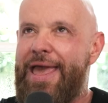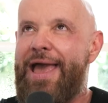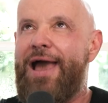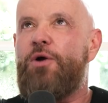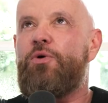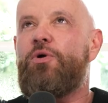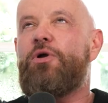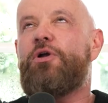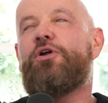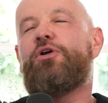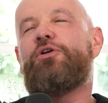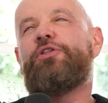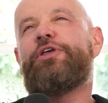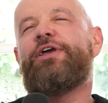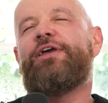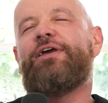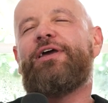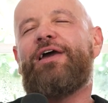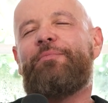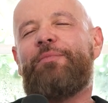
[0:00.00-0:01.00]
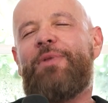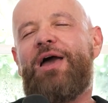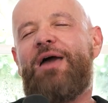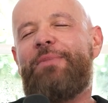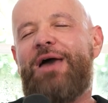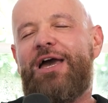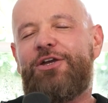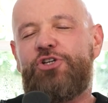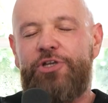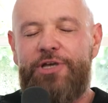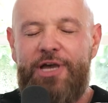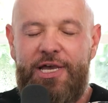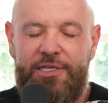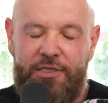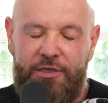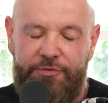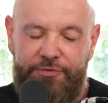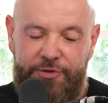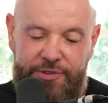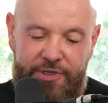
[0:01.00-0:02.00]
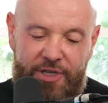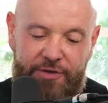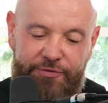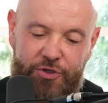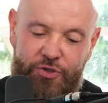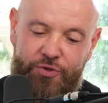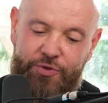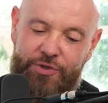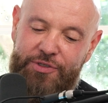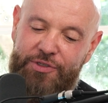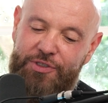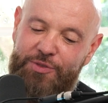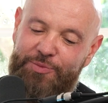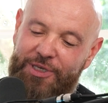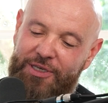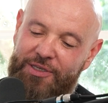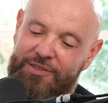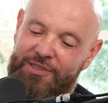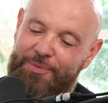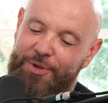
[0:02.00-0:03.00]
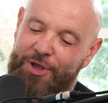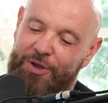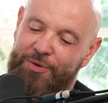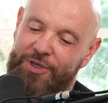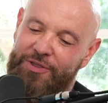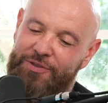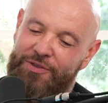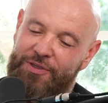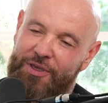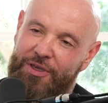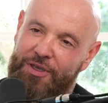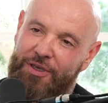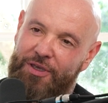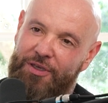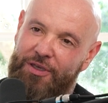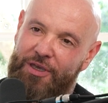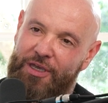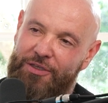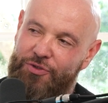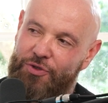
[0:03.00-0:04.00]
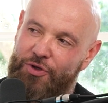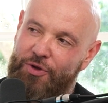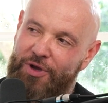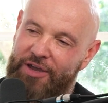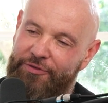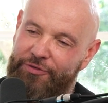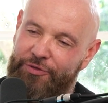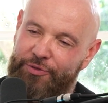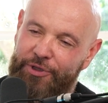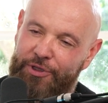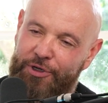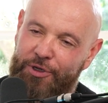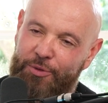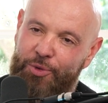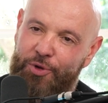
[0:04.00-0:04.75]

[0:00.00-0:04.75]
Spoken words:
how early, I'm actually asking for selfish reasons, because I'm always, as you know, I have 3 little